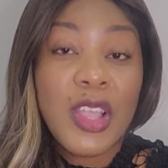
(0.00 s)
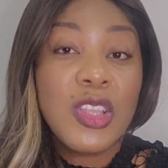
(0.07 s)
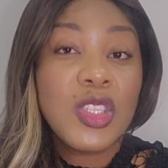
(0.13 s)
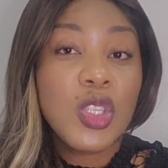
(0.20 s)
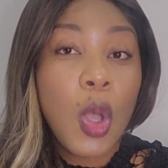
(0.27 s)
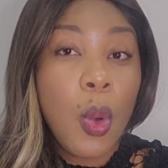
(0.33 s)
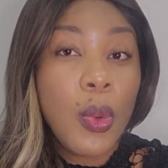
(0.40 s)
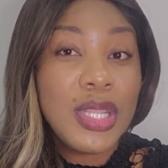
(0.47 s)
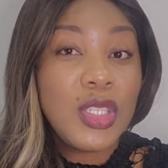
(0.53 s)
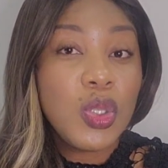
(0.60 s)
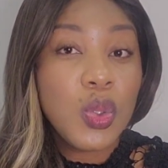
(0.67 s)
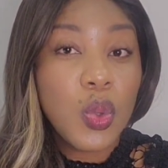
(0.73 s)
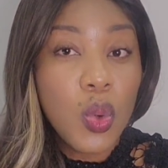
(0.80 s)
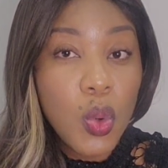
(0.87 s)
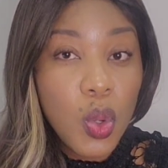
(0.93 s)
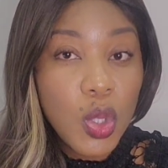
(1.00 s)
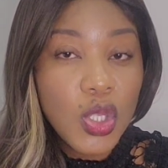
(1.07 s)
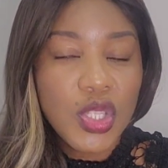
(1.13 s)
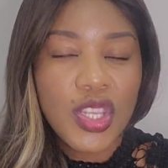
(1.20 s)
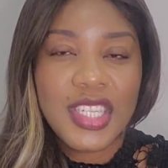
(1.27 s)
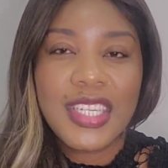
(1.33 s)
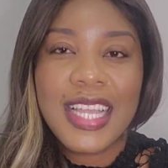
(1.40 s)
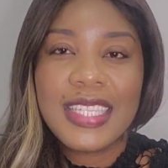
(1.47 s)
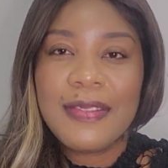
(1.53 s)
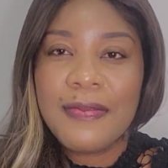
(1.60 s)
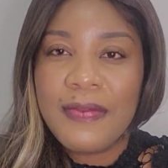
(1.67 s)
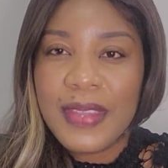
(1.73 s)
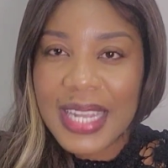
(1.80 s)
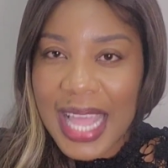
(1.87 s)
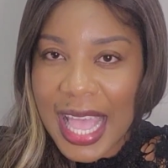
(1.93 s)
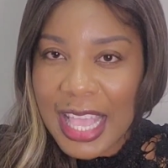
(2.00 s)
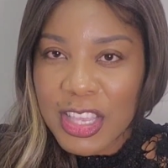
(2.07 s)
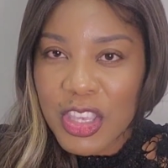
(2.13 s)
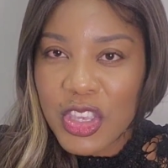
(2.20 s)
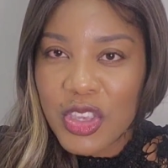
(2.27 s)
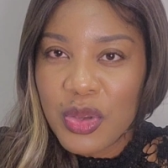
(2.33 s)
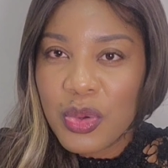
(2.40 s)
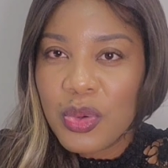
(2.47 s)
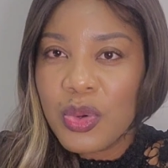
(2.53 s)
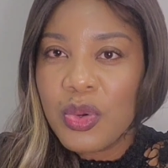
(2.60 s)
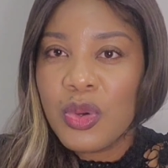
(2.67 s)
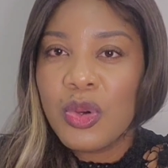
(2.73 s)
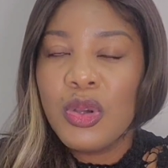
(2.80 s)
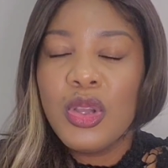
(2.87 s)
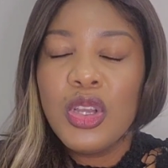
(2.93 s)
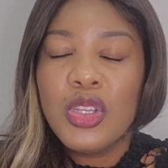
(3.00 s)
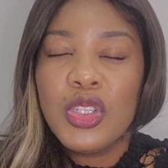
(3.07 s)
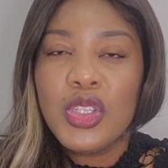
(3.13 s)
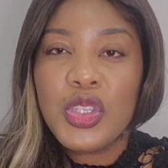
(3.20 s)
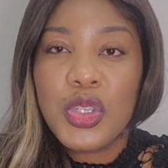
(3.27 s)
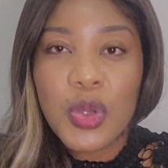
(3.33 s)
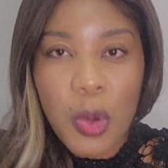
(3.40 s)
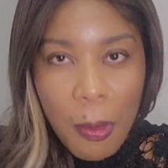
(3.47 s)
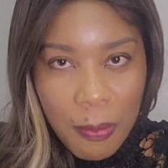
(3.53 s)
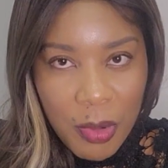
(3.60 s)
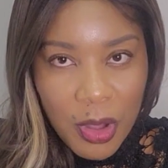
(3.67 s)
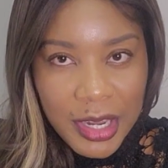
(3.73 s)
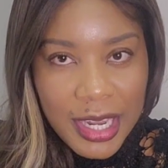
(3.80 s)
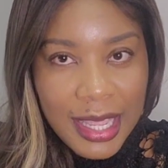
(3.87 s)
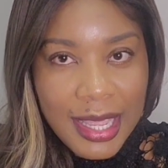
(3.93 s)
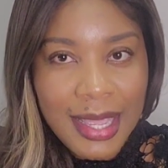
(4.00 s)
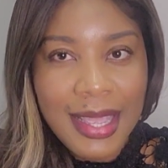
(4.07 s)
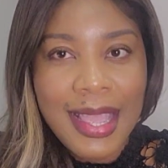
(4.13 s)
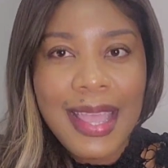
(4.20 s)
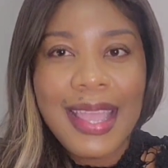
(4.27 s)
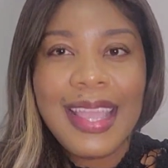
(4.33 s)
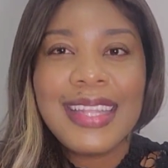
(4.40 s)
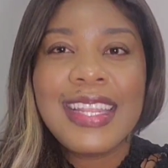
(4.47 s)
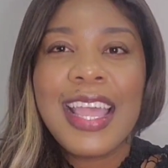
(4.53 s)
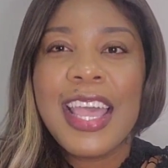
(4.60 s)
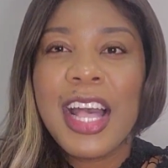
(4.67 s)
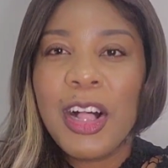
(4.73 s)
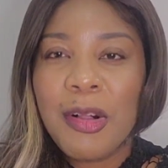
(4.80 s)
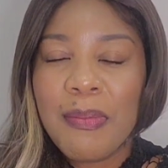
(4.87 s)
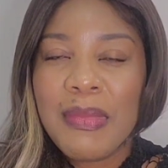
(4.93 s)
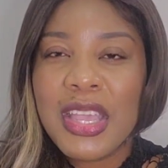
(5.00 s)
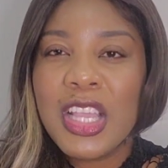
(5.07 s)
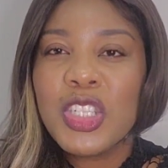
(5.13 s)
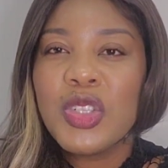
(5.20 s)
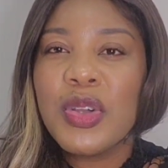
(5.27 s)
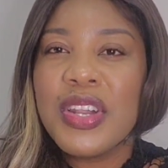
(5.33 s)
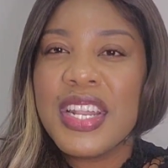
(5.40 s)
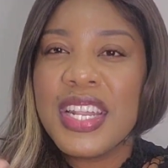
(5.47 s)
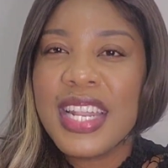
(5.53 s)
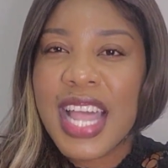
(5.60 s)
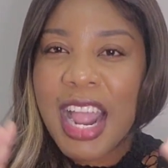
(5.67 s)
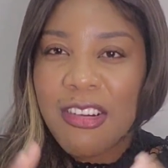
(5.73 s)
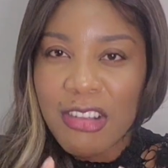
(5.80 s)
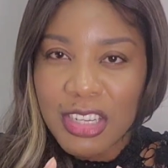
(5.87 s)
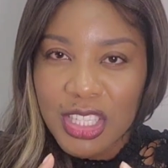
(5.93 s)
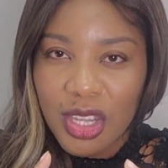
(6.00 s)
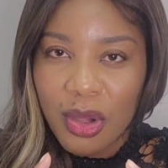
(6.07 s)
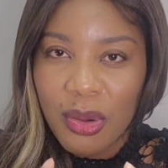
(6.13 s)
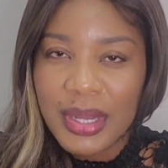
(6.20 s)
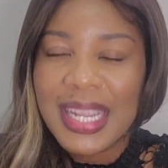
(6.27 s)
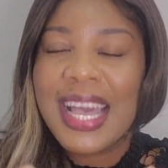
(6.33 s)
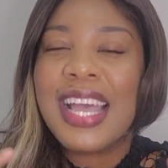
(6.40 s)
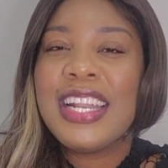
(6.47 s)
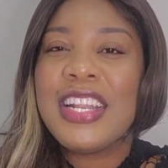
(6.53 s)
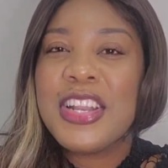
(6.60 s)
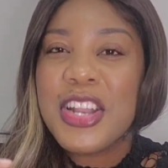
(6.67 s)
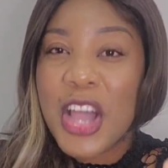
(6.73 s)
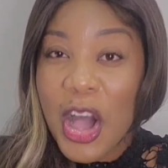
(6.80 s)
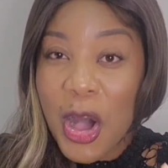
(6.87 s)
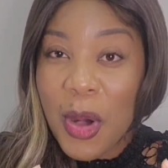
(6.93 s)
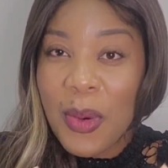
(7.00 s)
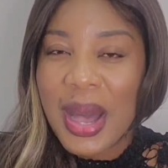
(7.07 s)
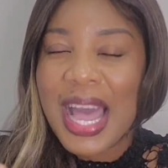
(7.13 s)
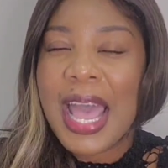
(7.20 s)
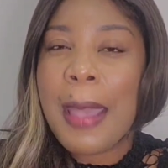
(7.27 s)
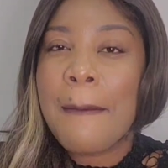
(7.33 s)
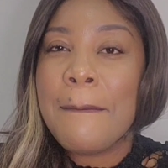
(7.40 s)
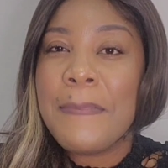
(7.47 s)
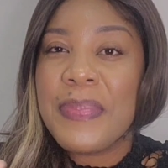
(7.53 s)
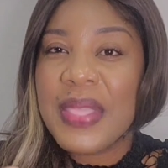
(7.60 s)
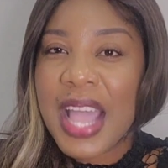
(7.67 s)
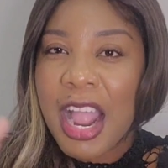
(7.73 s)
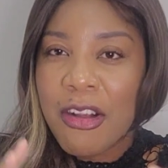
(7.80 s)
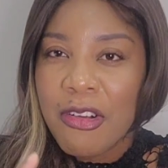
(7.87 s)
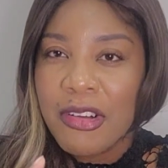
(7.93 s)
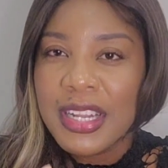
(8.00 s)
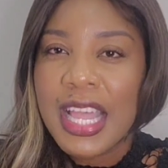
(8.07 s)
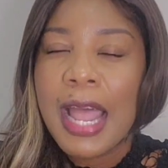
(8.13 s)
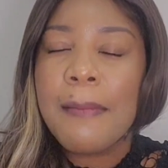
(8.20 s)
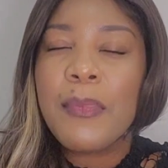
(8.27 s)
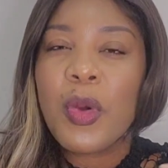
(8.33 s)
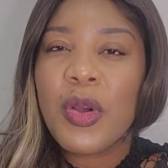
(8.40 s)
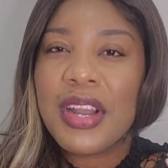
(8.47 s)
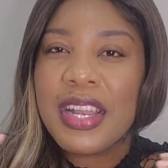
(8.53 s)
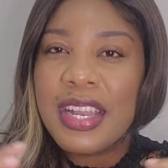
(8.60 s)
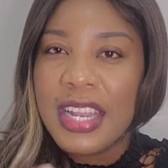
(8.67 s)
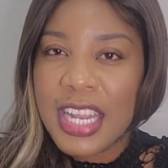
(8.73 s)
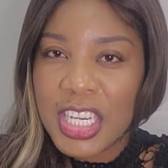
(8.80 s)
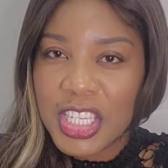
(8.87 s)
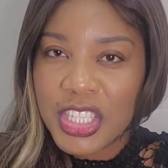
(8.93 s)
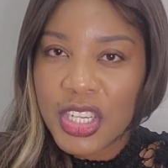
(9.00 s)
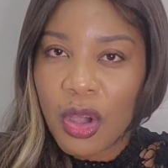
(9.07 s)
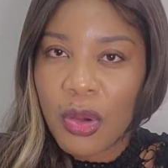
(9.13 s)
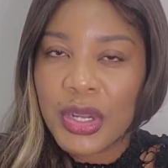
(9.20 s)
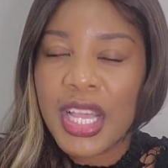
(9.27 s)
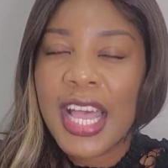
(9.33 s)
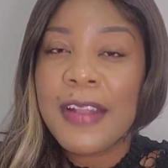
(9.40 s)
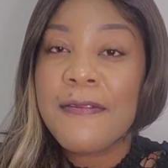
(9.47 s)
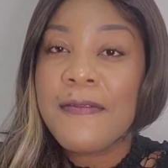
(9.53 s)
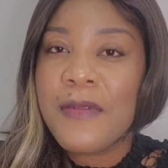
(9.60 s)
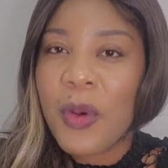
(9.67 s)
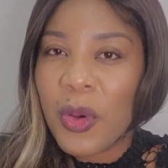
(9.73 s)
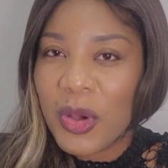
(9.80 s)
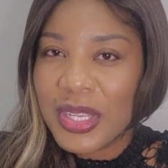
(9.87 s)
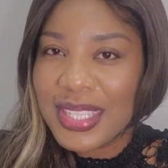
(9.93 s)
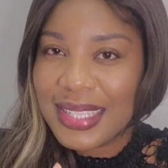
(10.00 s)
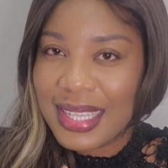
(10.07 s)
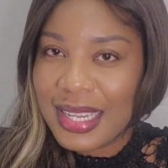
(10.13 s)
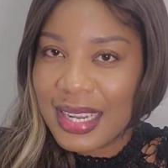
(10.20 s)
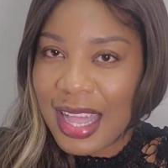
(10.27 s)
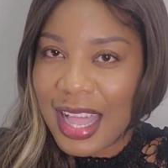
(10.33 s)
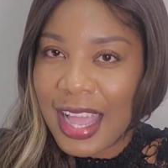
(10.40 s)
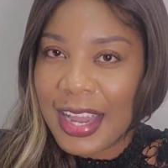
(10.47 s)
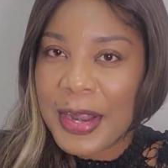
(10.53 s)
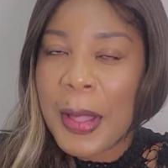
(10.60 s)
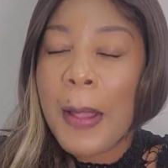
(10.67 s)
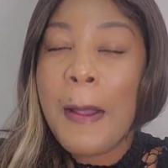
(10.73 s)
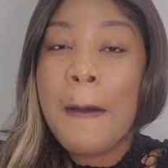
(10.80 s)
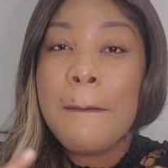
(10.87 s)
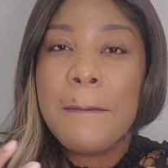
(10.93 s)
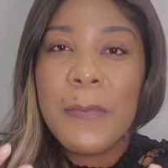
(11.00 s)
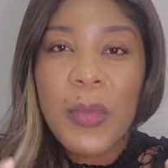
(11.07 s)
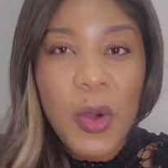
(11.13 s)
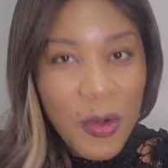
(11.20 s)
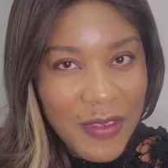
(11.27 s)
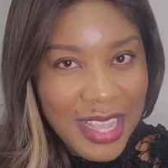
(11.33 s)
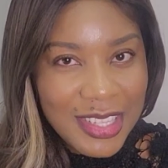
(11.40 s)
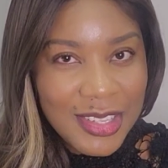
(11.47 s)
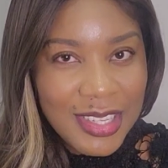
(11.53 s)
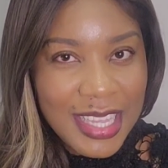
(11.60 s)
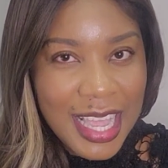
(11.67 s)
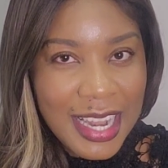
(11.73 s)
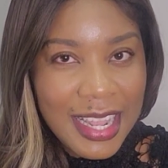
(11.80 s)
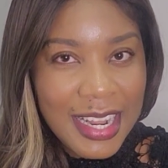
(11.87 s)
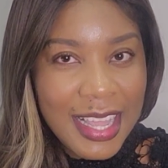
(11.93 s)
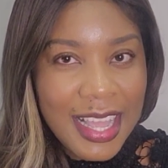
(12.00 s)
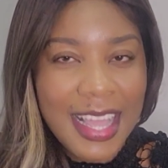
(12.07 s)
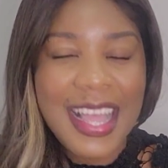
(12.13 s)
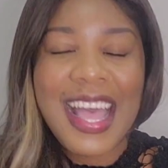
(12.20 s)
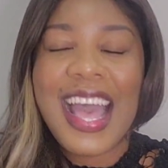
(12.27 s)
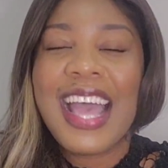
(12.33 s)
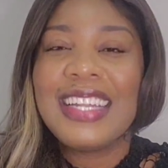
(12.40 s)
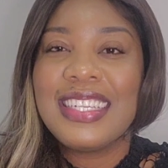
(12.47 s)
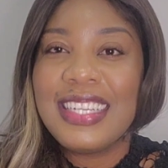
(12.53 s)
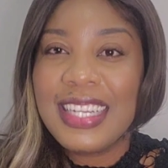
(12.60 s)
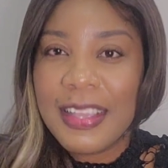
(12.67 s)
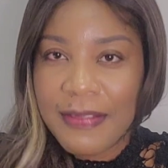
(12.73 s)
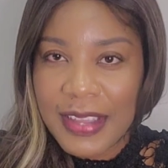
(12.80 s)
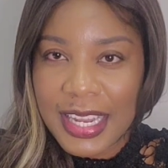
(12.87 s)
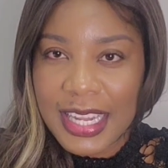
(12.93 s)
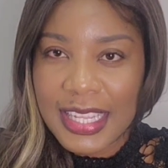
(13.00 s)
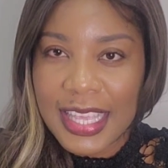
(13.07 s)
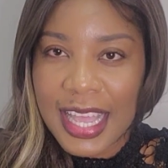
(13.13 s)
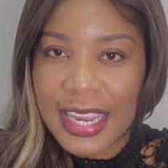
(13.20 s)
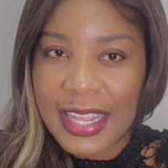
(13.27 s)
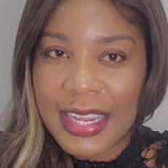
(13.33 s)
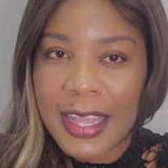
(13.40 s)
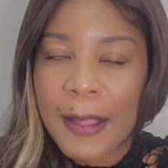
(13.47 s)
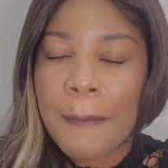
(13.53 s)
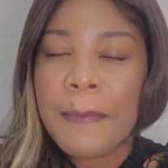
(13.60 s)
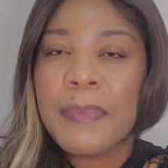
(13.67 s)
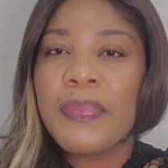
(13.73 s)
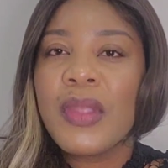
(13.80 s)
So with tools such as vidIQ, TubeBuddy, it helped me to narrow down, and now I'm narrowed and more niche down and focusing on moving to Canada and living in Canada.